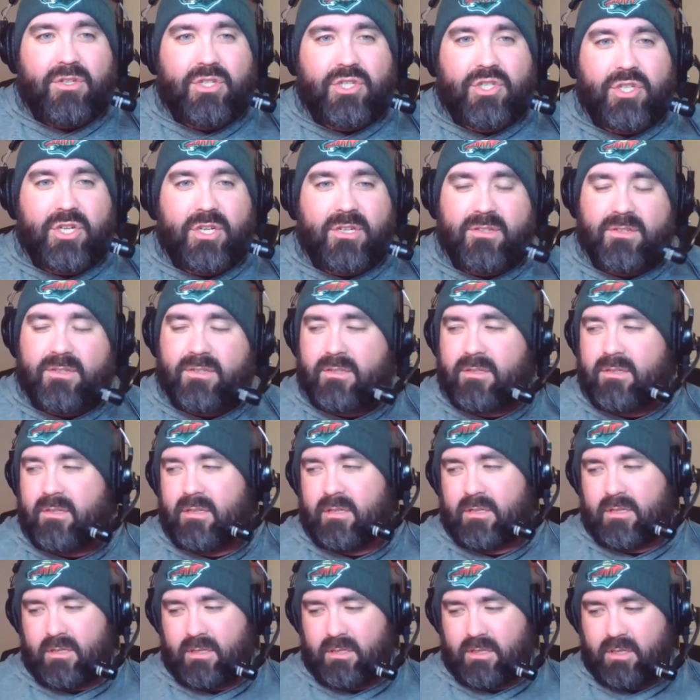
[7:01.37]
just,
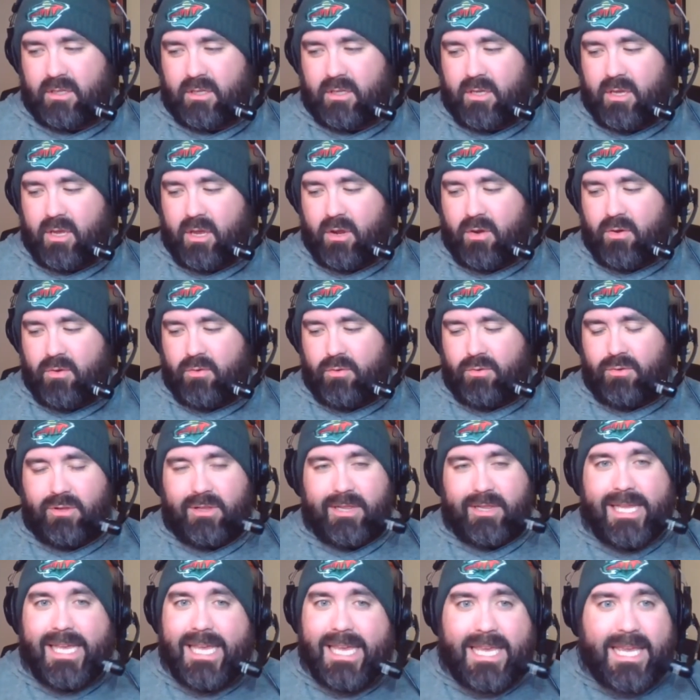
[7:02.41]
you know,
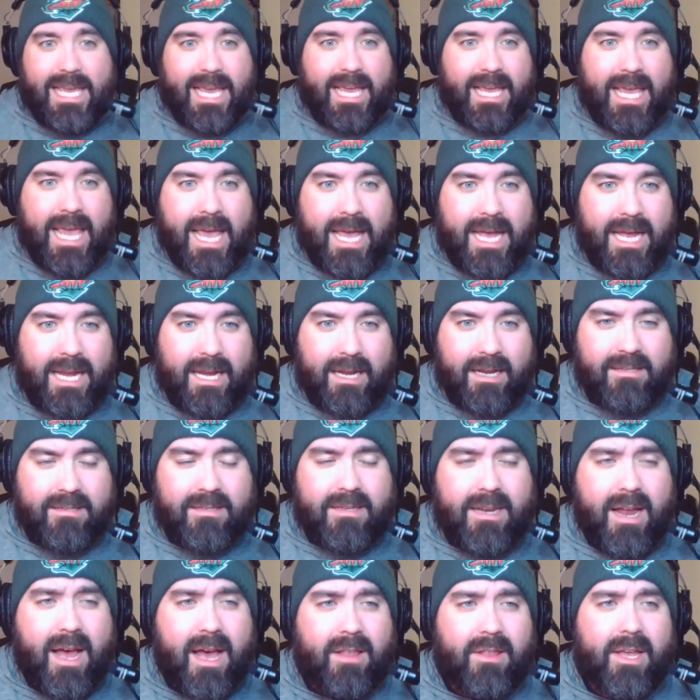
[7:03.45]
leaking in.
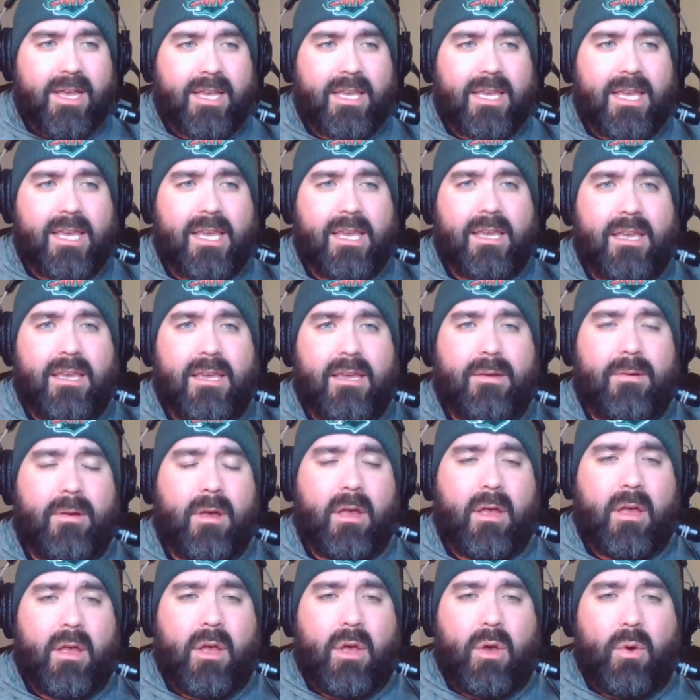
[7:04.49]
It's not like he
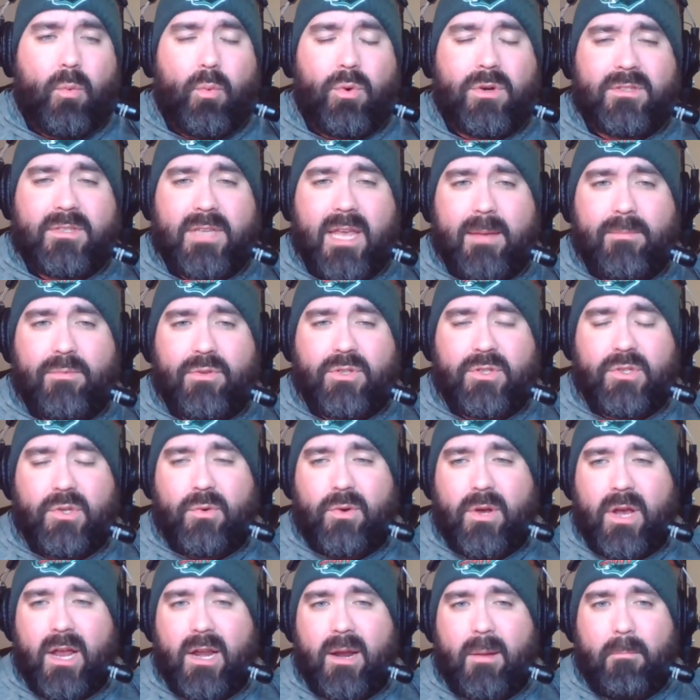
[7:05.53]
was able to
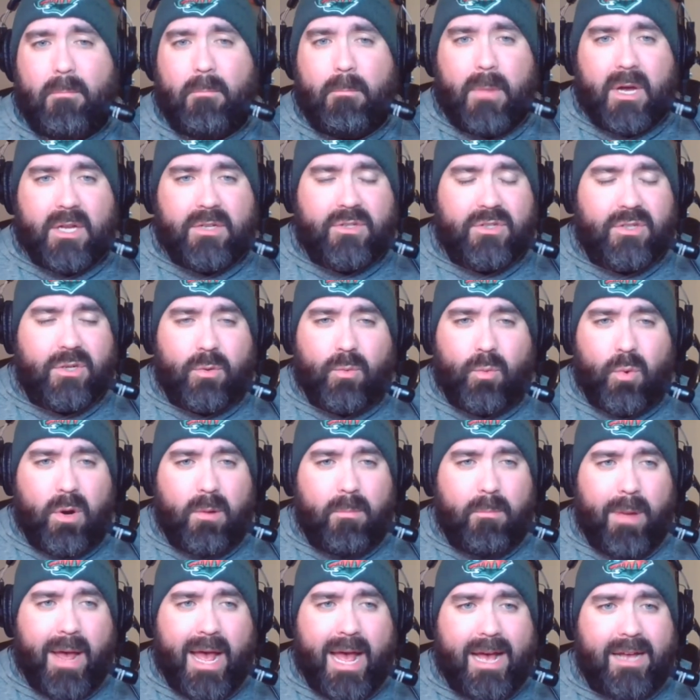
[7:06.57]
kind of muster
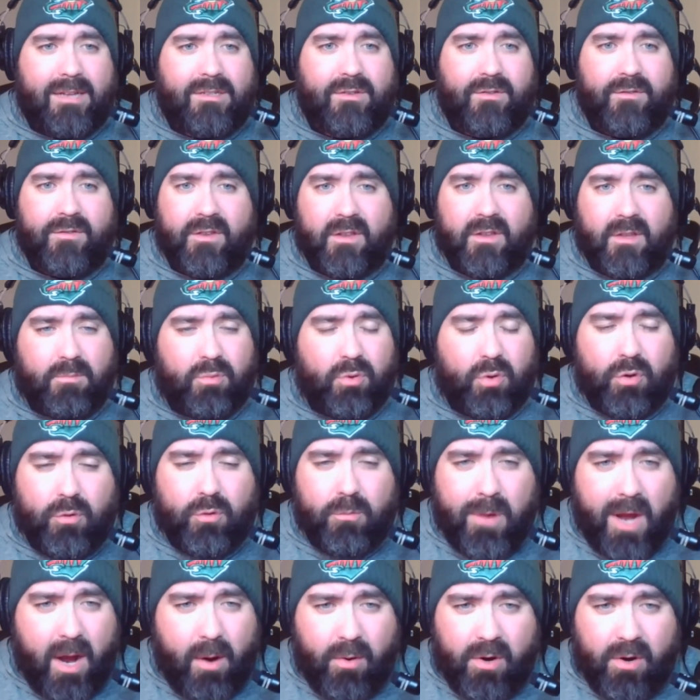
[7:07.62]
one past Philip
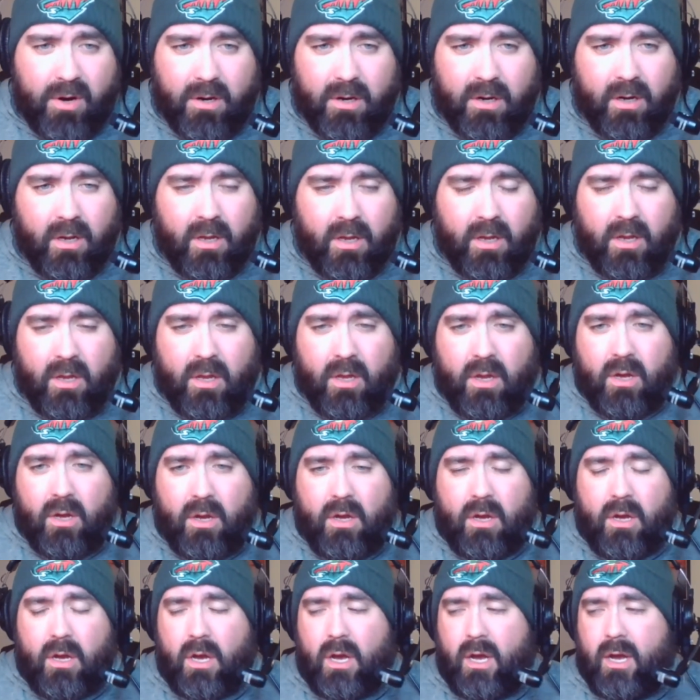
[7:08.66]
Grubauer
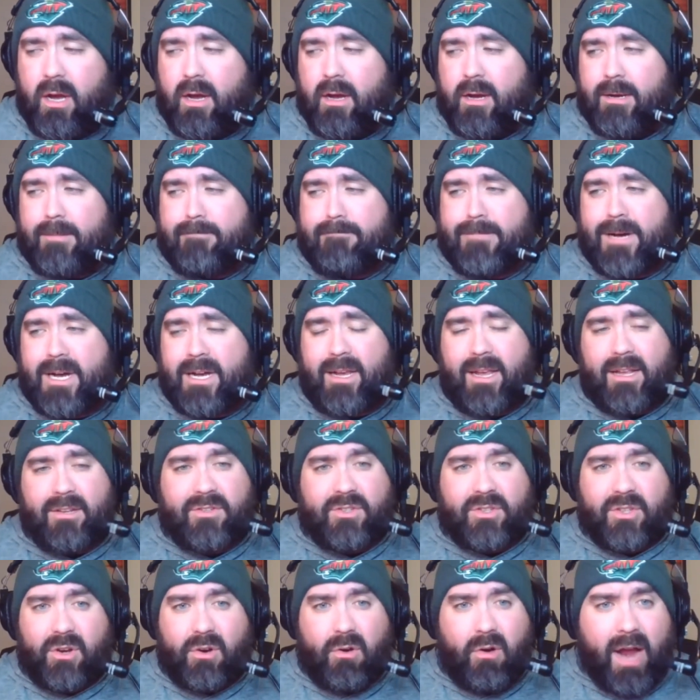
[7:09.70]

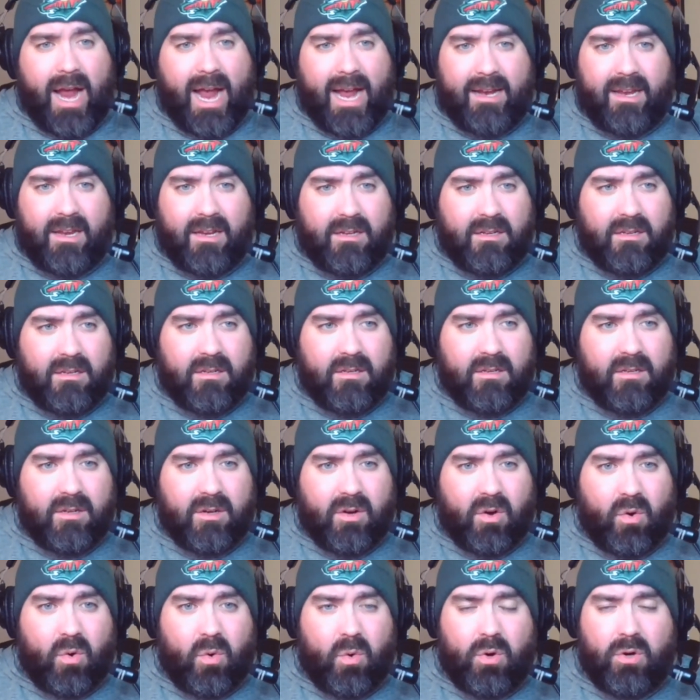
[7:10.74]
against the Kraken
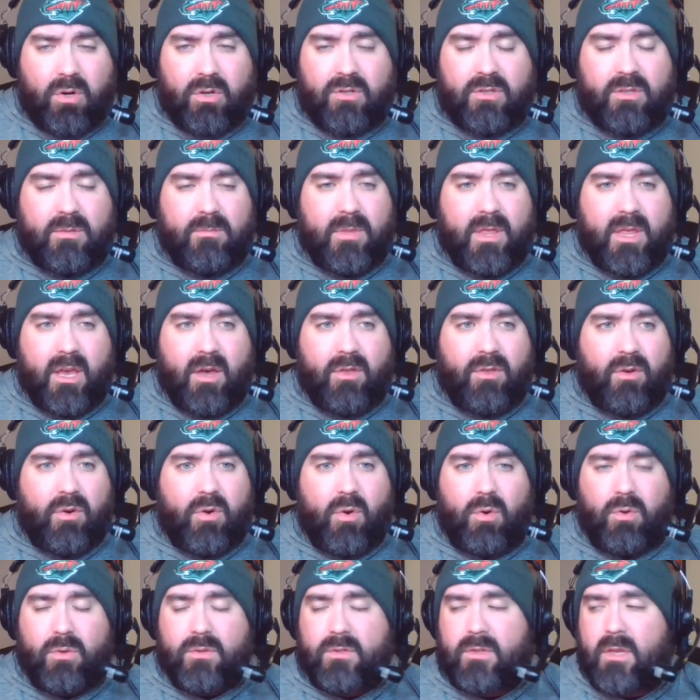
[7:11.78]
or some of the other
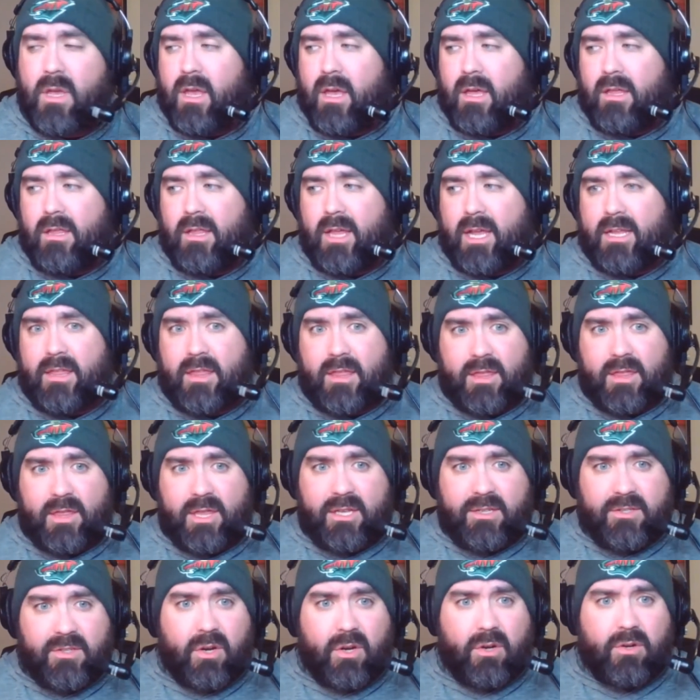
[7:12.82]
goals. Like,
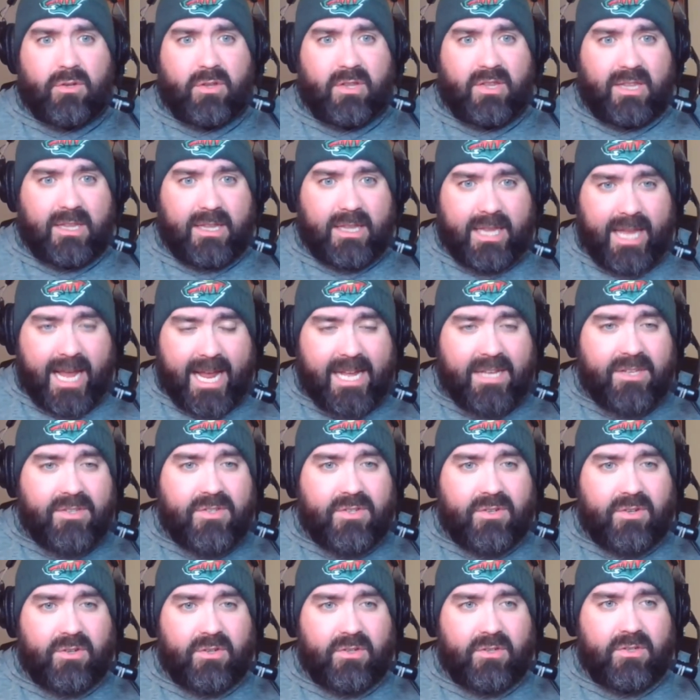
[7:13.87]
these are
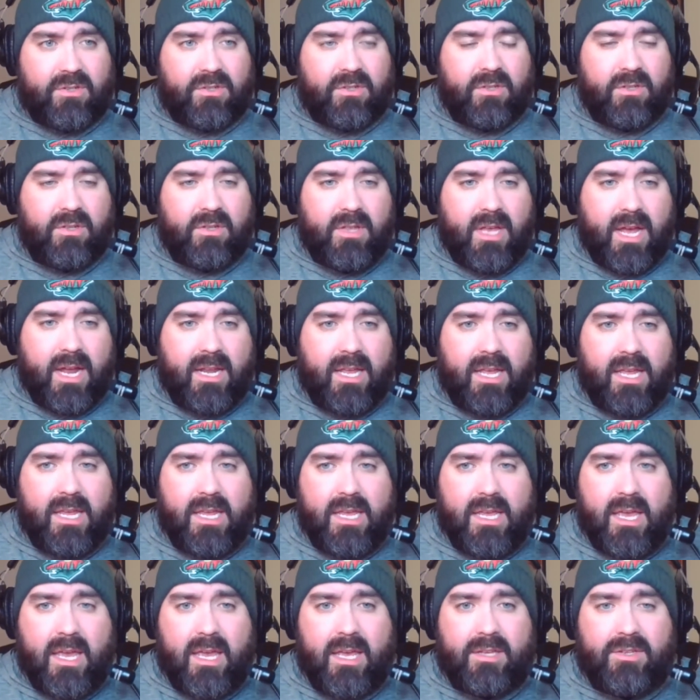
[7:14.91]
lasers that
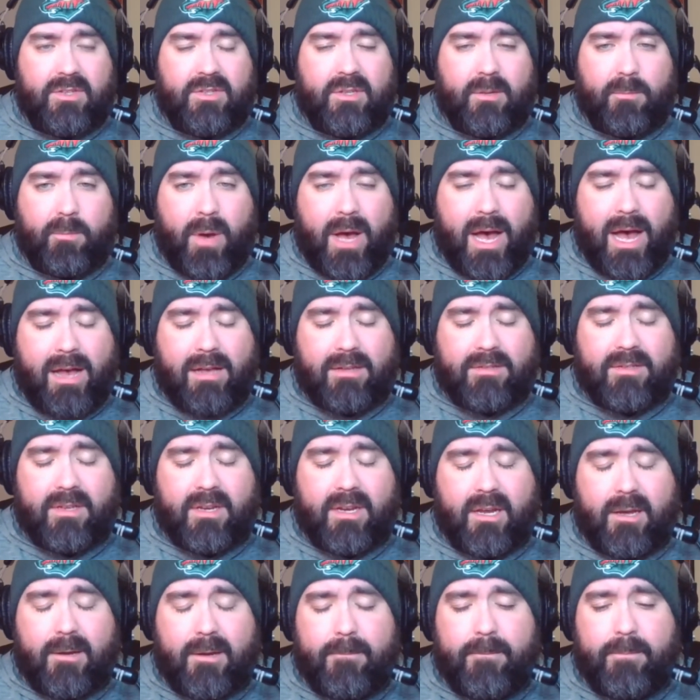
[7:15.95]
he is
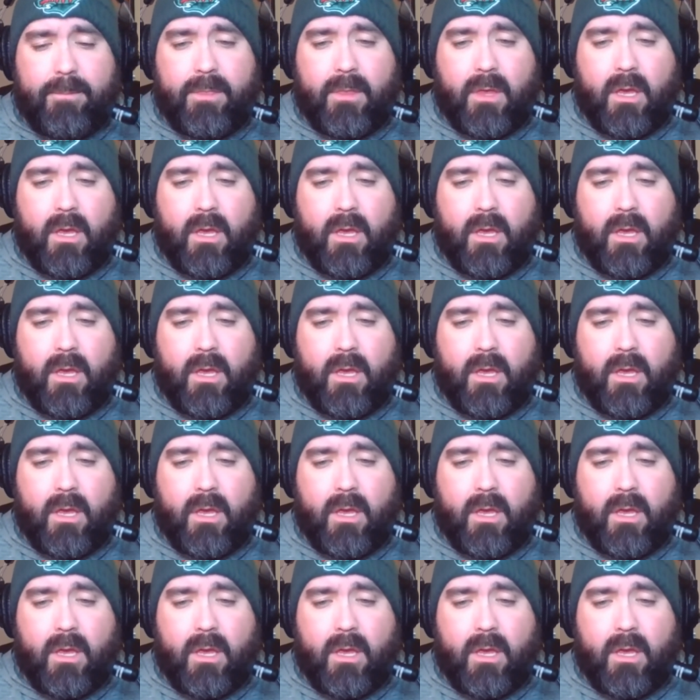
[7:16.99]
depositing